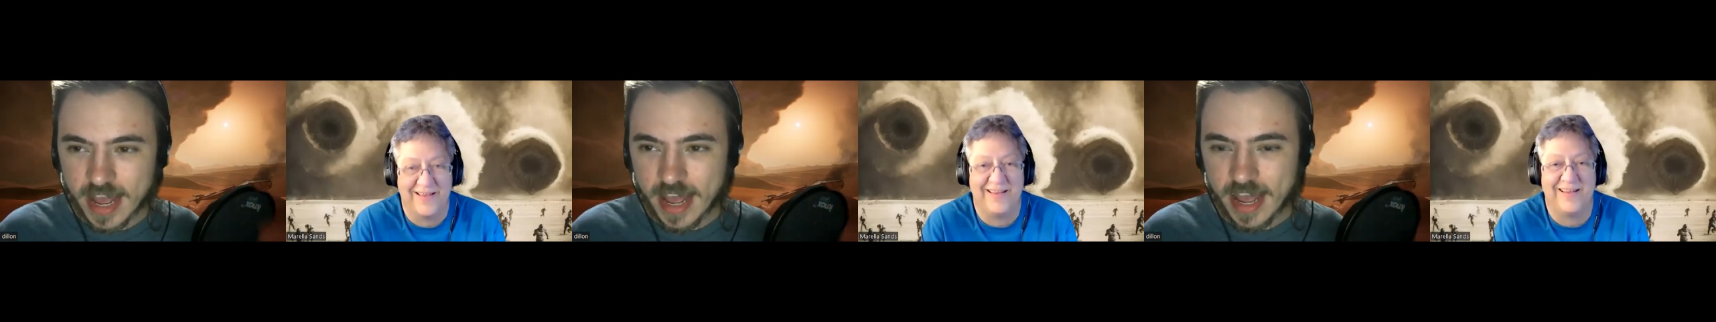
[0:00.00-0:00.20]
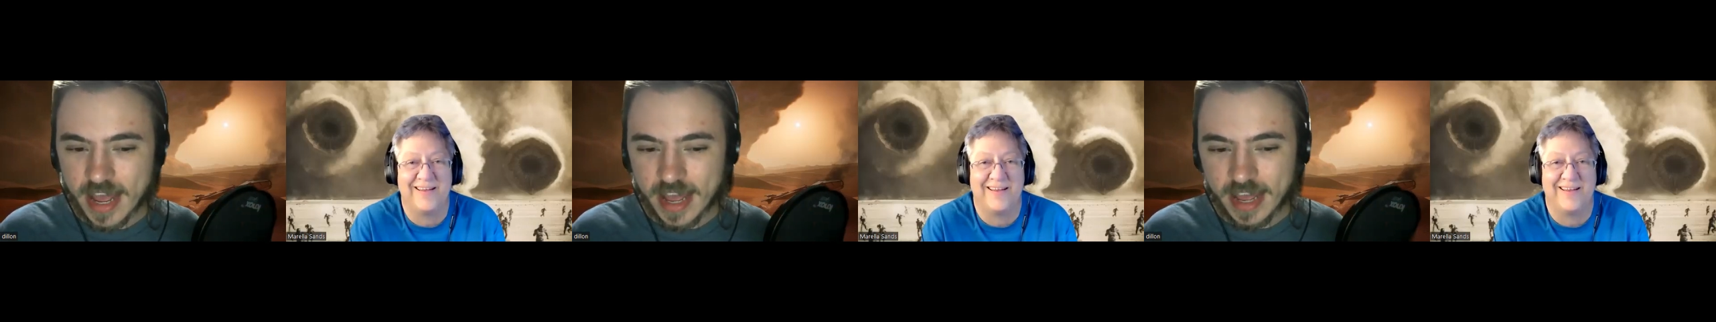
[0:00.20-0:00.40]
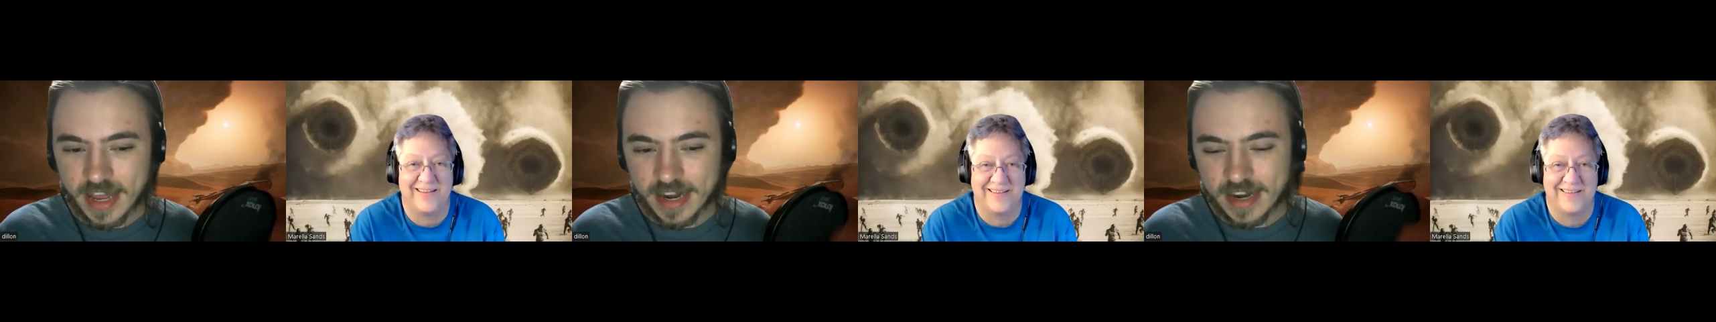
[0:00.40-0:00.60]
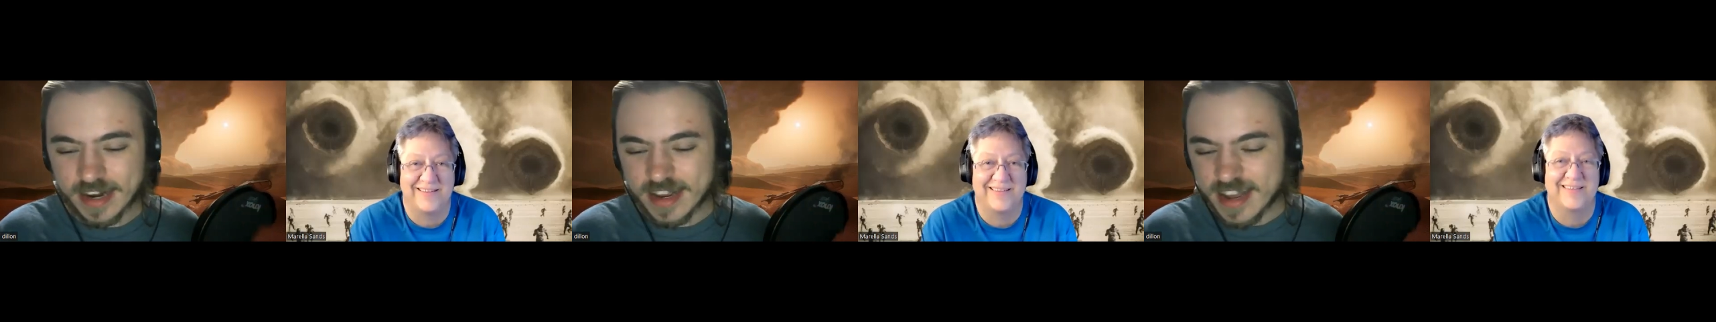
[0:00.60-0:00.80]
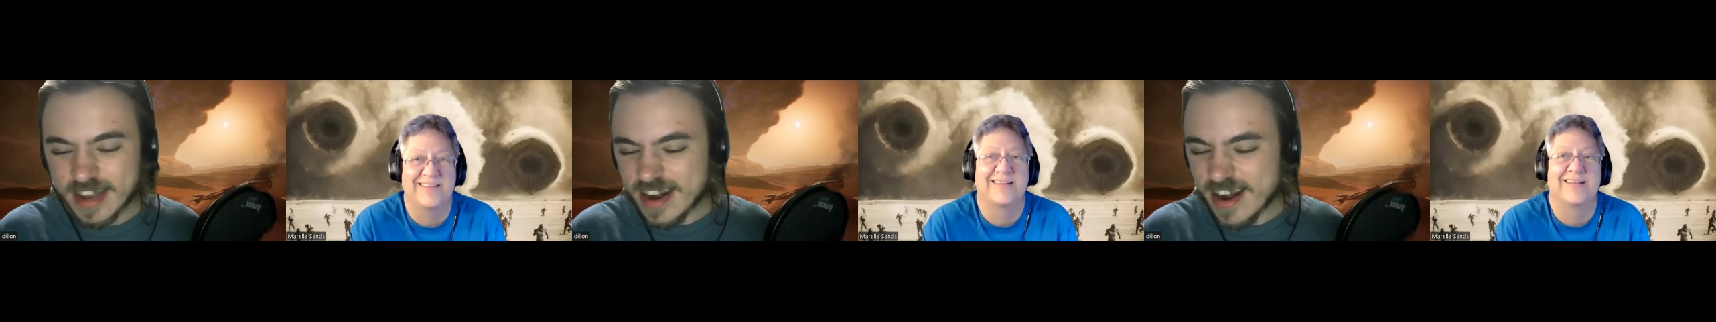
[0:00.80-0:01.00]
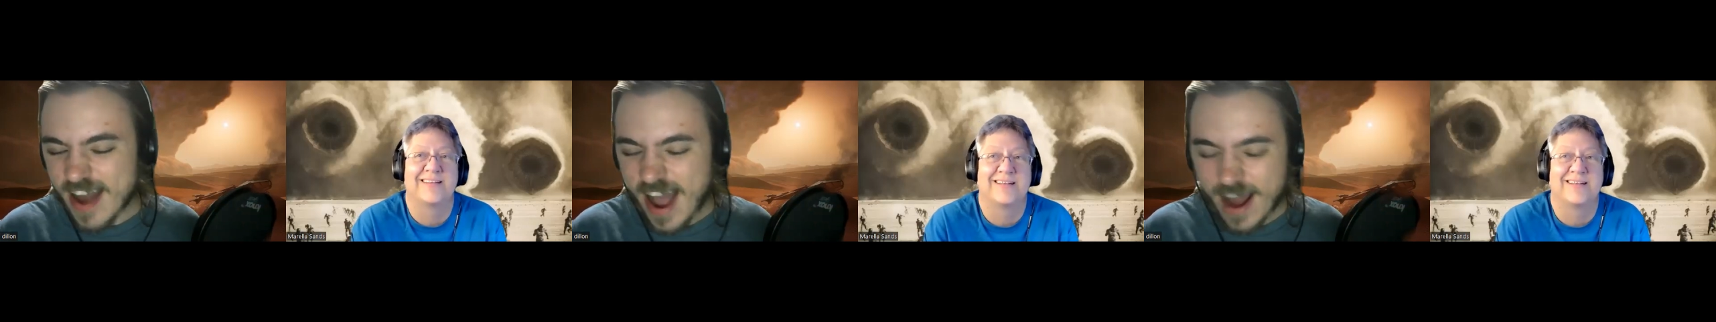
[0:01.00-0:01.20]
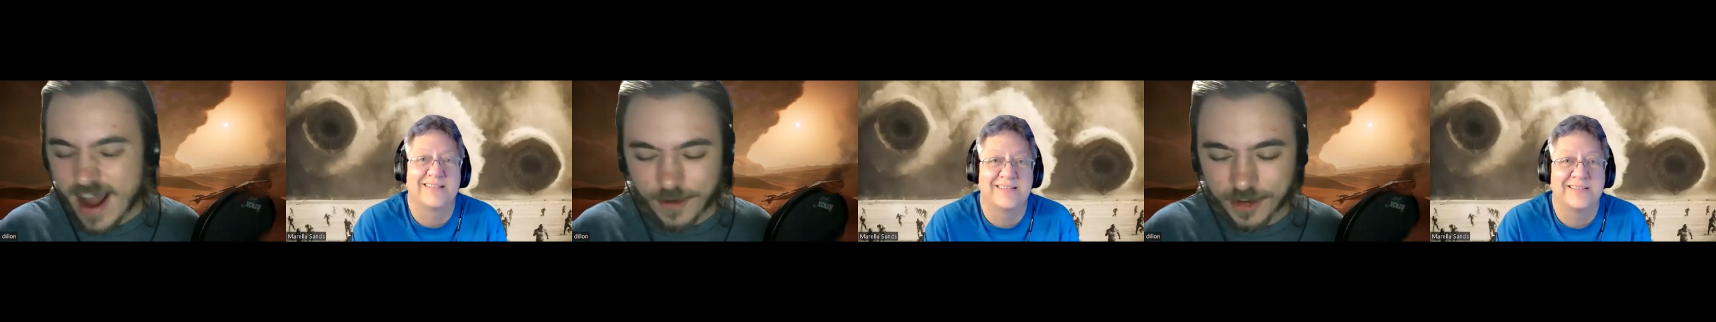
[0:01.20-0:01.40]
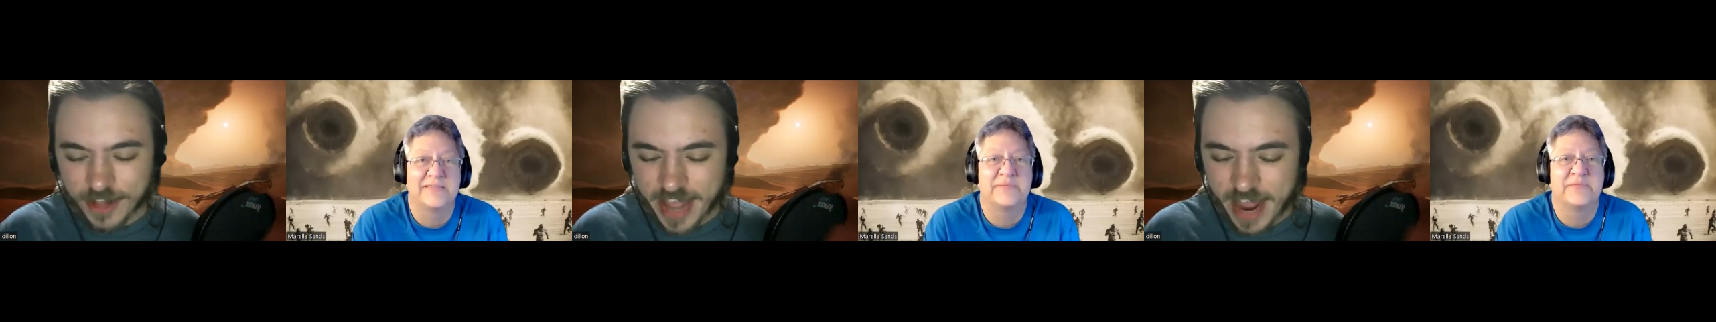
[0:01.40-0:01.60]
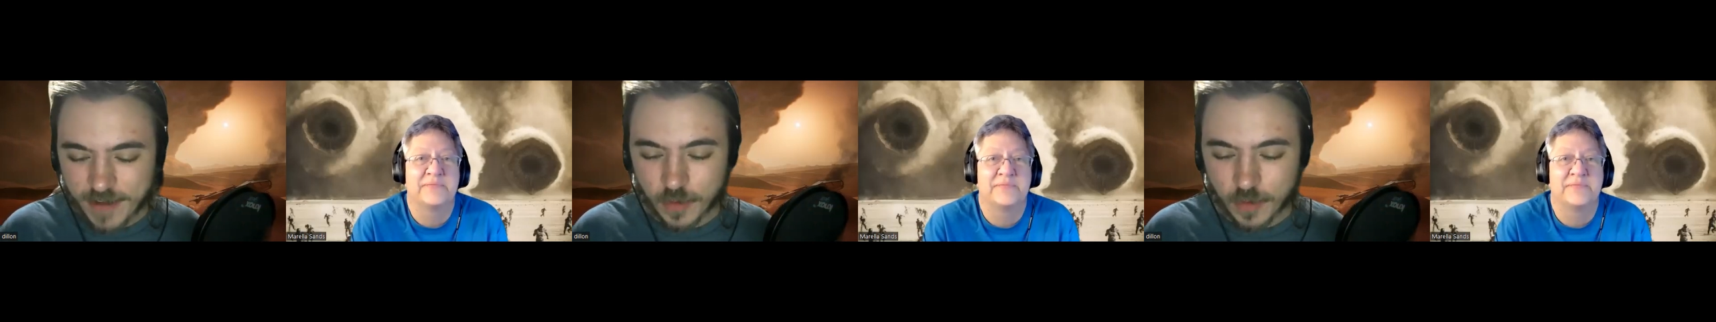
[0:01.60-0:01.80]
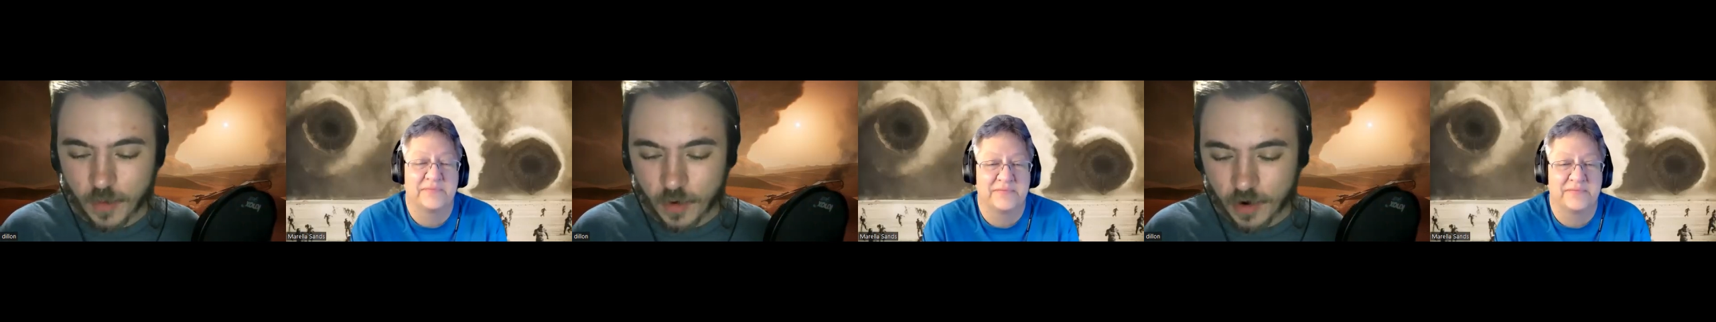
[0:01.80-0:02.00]
Speaker 1: and not really have
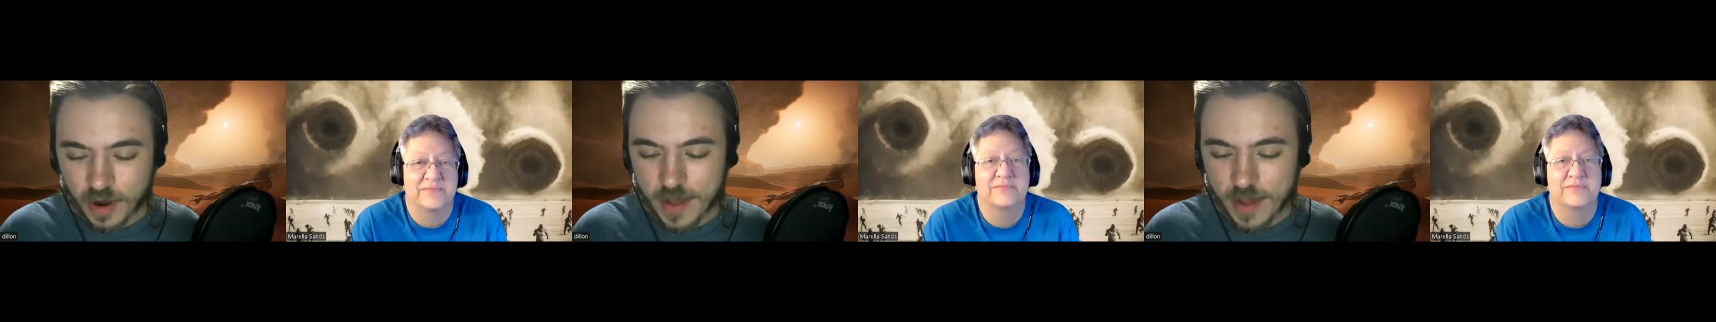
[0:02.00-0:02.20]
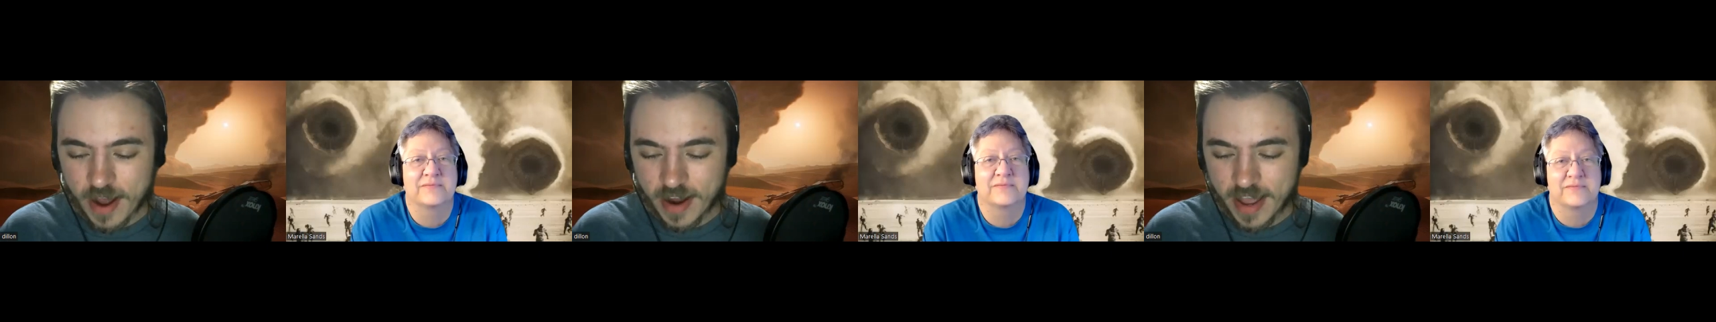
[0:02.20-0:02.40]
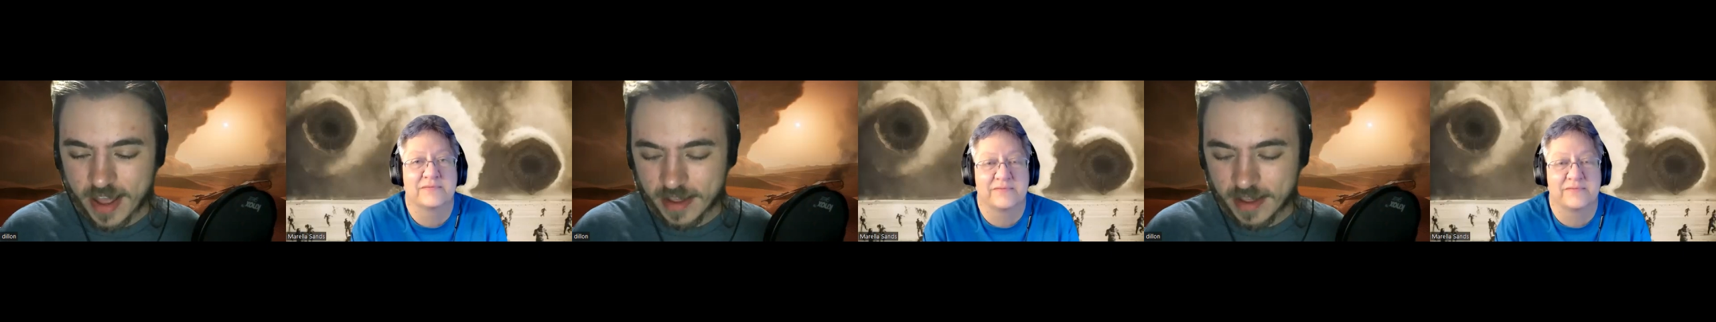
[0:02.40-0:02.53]
to worry about